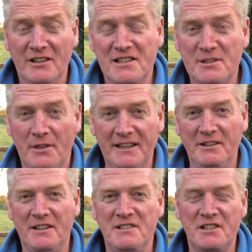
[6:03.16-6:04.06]
guys, so I think
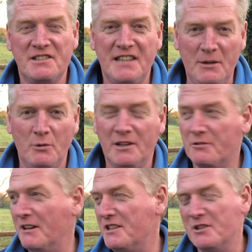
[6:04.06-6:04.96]
you can just see what a
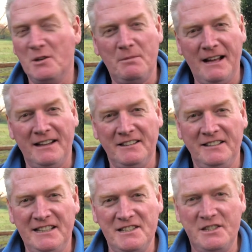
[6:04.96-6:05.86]
great job Alan
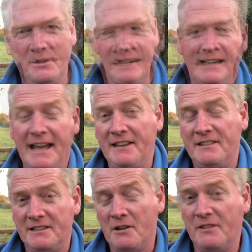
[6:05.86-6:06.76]
is doing, and
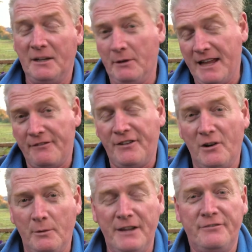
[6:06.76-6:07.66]
I don't think we're that far
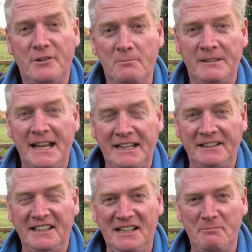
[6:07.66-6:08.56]
away from getting
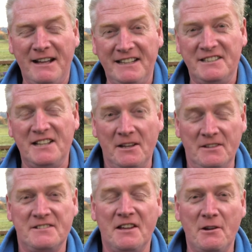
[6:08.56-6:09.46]
the paint done.
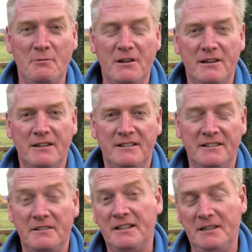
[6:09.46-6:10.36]
So
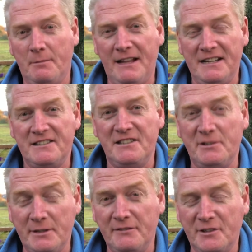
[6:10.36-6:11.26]
I think the plan is to do
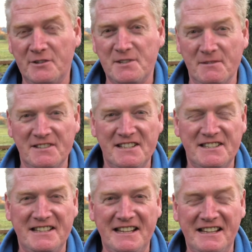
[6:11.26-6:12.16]
it over Christmas is
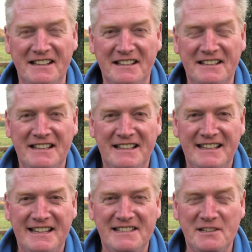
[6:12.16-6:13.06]

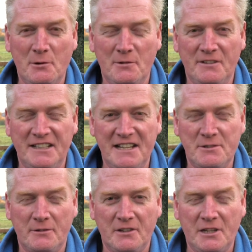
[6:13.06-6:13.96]
the order of the day. So
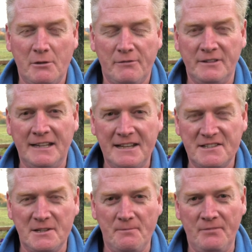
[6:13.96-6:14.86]
I've got to go off and get
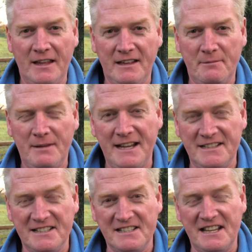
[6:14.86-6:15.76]
some paint,
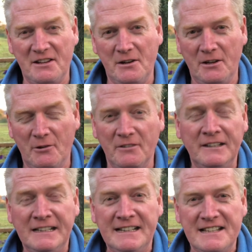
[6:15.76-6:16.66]
as I said earlier on.
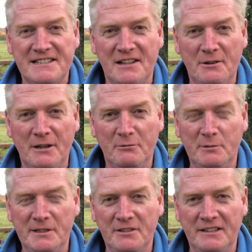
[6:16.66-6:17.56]
So we'll
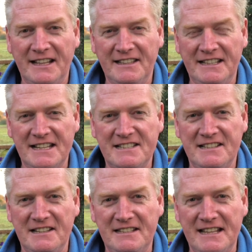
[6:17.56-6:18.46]
be doing that the next
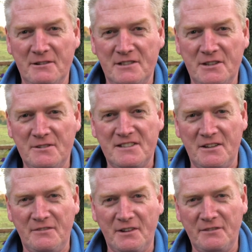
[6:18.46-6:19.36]
day or two. So
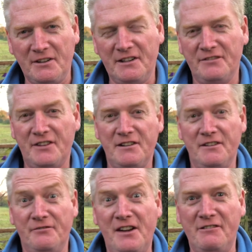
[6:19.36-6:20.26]
very, very, very,
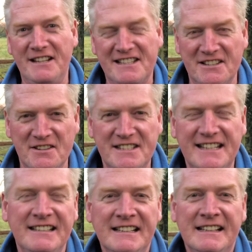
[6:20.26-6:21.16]
very
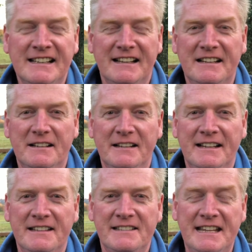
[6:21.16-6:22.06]
exciting.
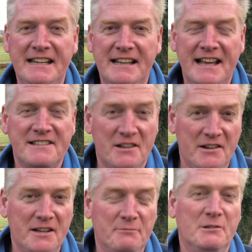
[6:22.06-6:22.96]
And he, as
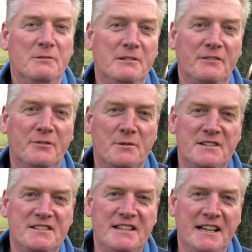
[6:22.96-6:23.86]
I, will look forward to
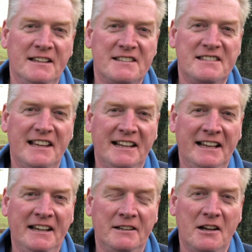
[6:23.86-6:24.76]
seeing this thing
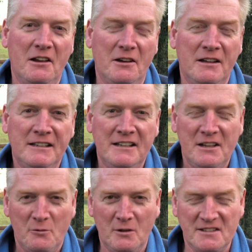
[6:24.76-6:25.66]
in colour
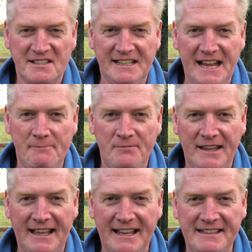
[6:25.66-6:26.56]
once again,
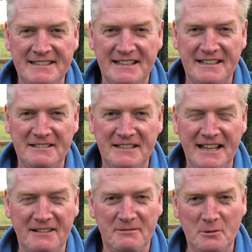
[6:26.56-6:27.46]
and
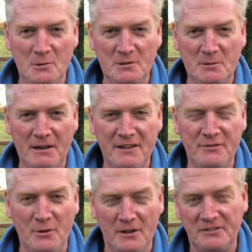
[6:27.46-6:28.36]
yeah, all to play
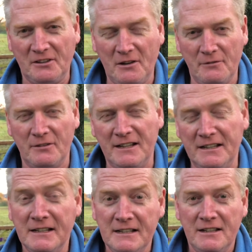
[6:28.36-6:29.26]
for. So hopefully
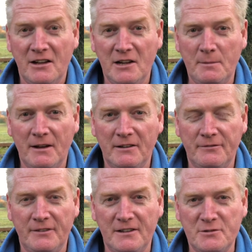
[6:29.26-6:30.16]
early part
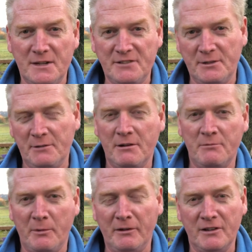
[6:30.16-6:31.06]
of 2021
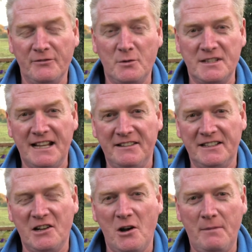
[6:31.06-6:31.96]
we'll be looking forward to getting the
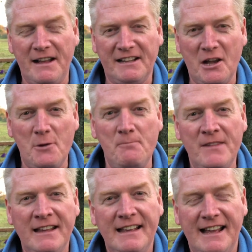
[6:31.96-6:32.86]
car back home,
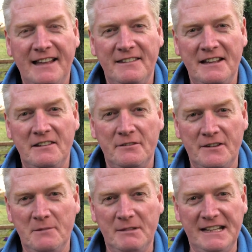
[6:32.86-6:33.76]
and then the
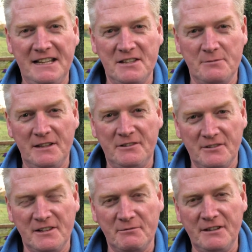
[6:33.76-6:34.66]
fun begins with
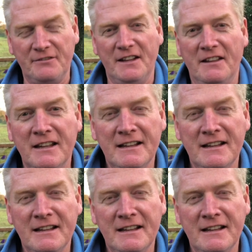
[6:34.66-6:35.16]
trying to refit